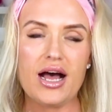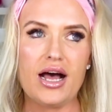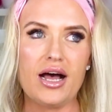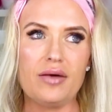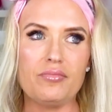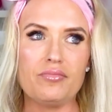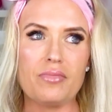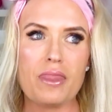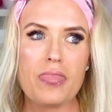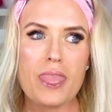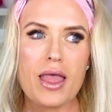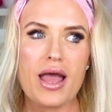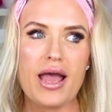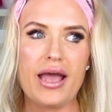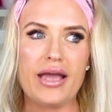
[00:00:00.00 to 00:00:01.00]

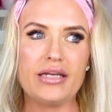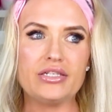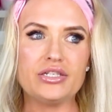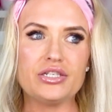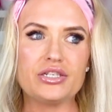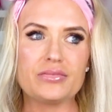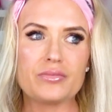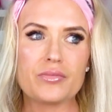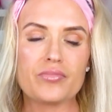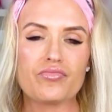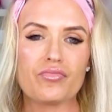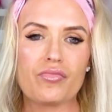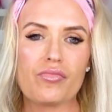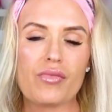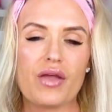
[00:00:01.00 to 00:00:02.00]
And
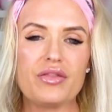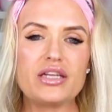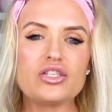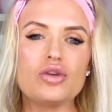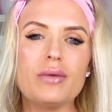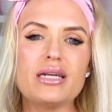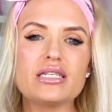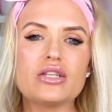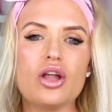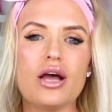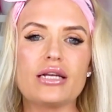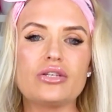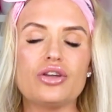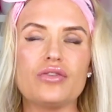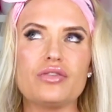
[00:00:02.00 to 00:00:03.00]
there's almost
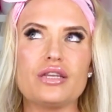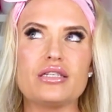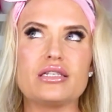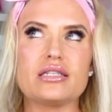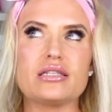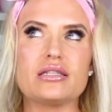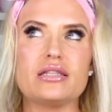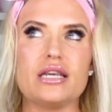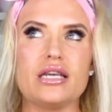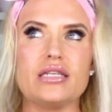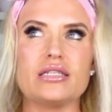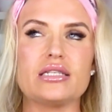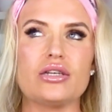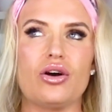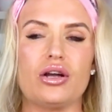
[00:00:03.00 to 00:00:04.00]
like not this thing
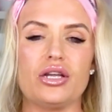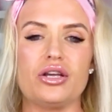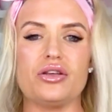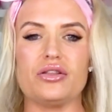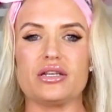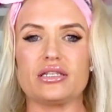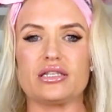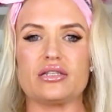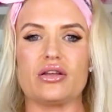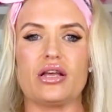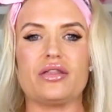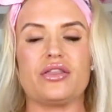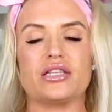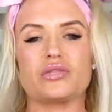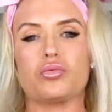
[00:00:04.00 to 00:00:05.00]
inside of you
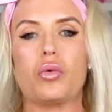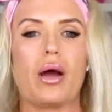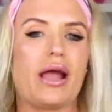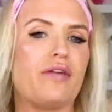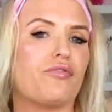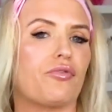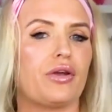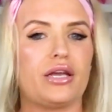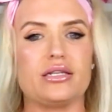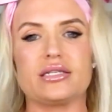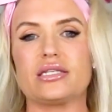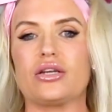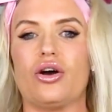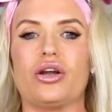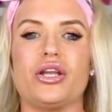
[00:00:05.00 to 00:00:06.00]
that's wavering
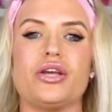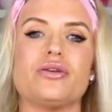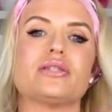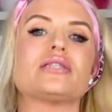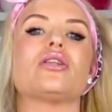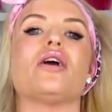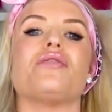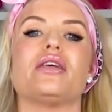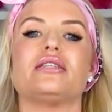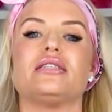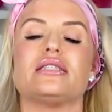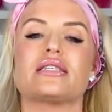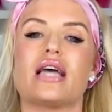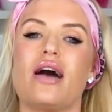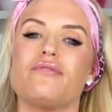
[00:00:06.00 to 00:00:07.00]
inside of you. It's like
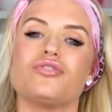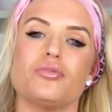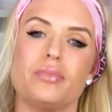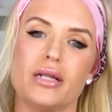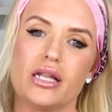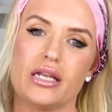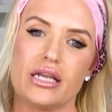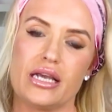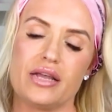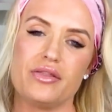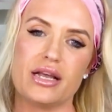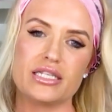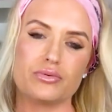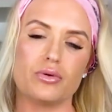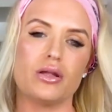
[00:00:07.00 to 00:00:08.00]
there's this comfortability,
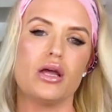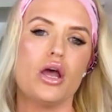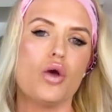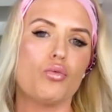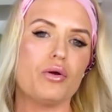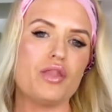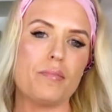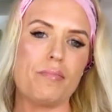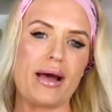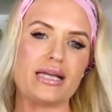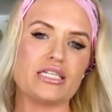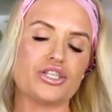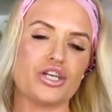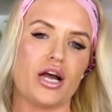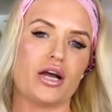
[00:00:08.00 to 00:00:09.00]
and that's what, when the
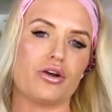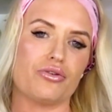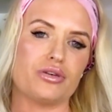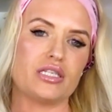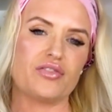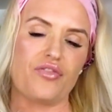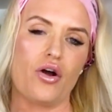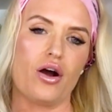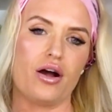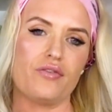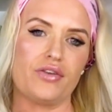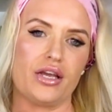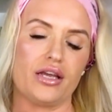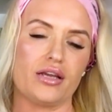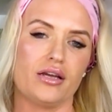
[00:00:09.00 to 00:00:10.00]
base chakra is
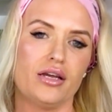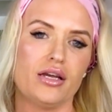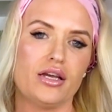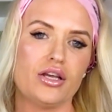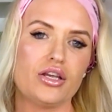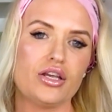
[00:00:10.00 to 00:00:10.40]
thriving,